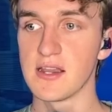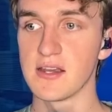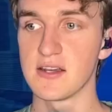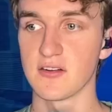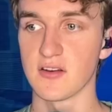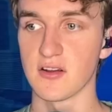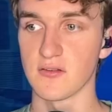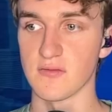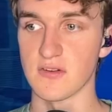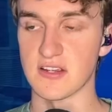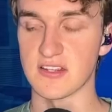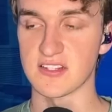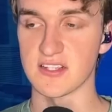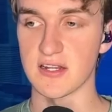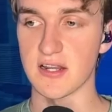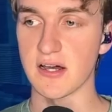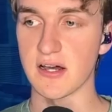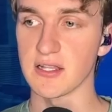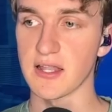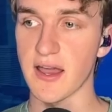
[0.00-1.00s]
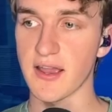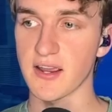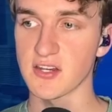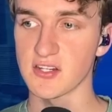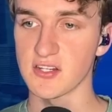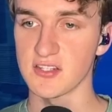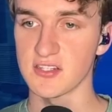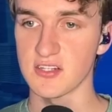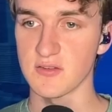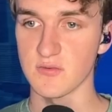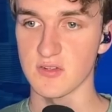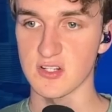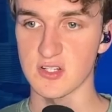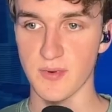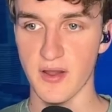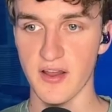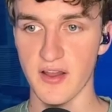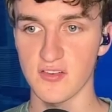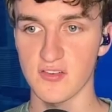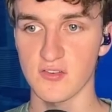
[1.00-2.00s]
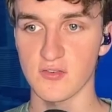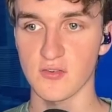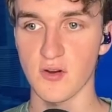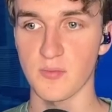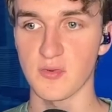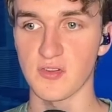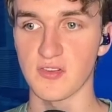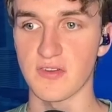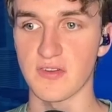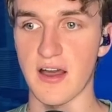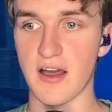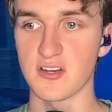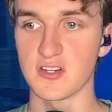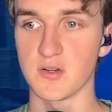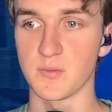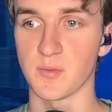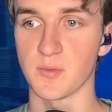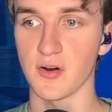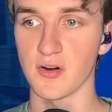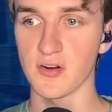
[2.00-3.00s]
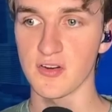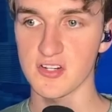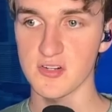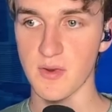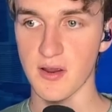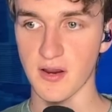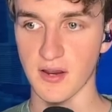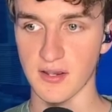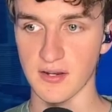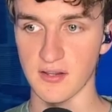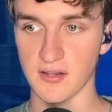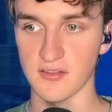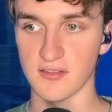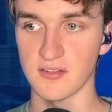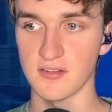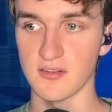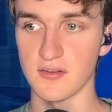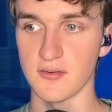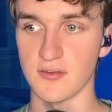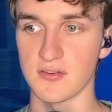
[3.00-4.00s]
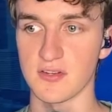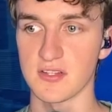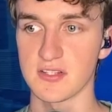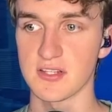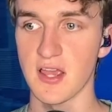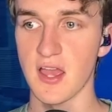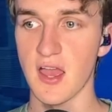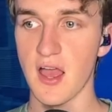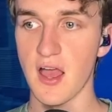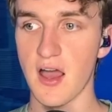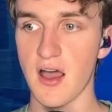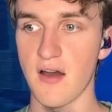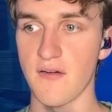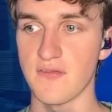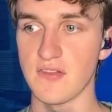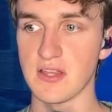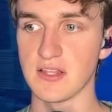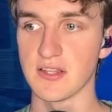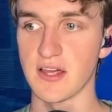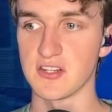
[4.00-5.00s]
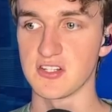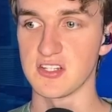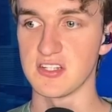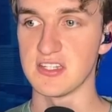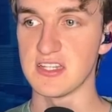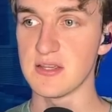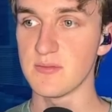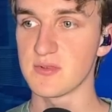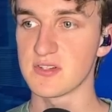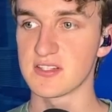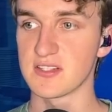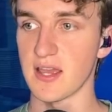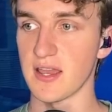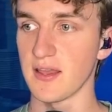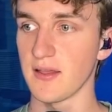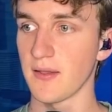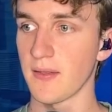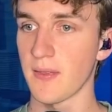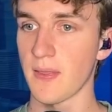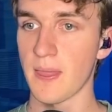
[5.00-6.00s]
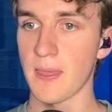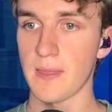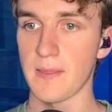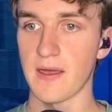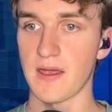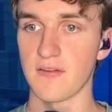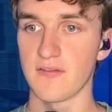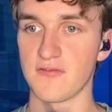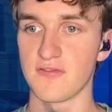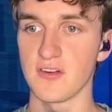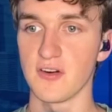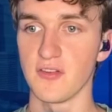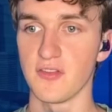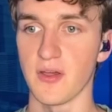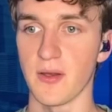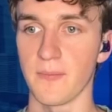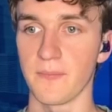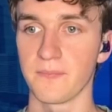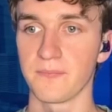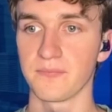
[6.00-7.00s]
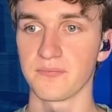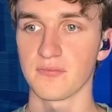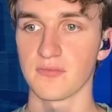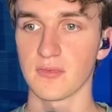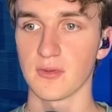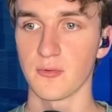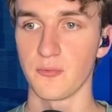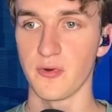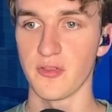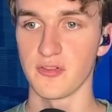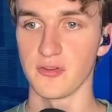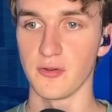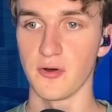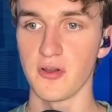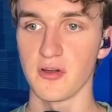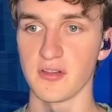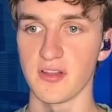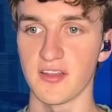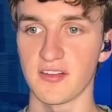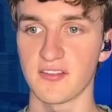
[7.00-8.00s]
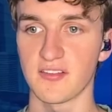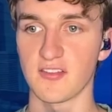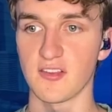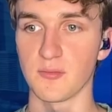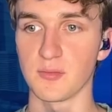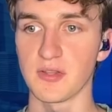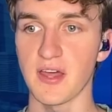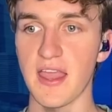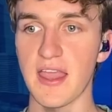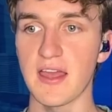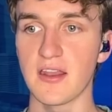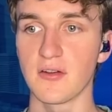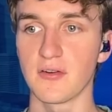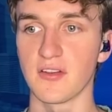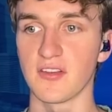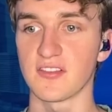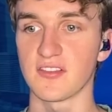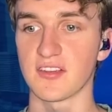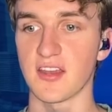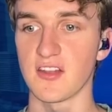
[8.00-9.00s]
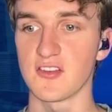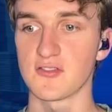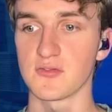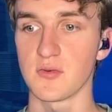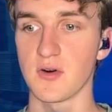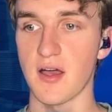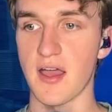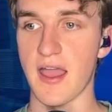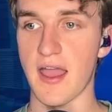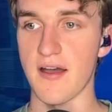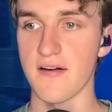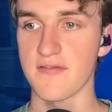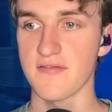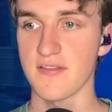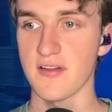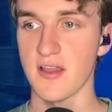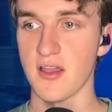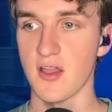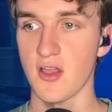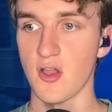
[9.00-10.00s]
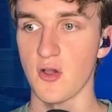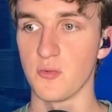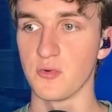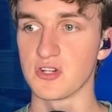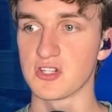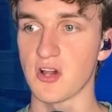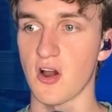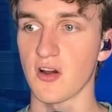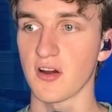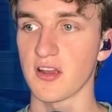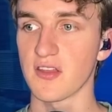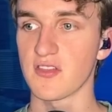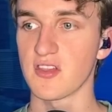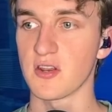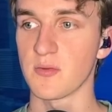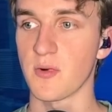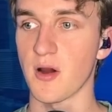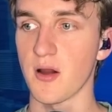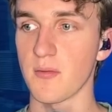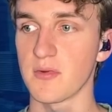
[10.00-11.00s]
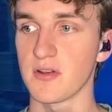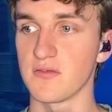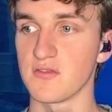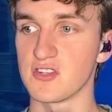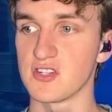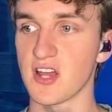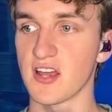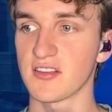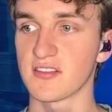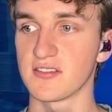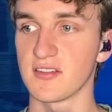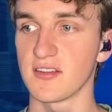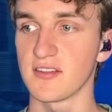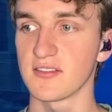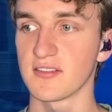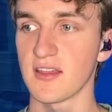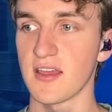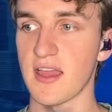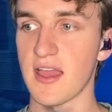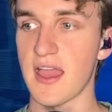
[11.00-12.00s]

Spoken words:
during recent elections. In response, Trump has vowed to purge American institutions of the alleged deep state and fill them with loyalists. The plan, known as Schedule F, would target the Department of Justice,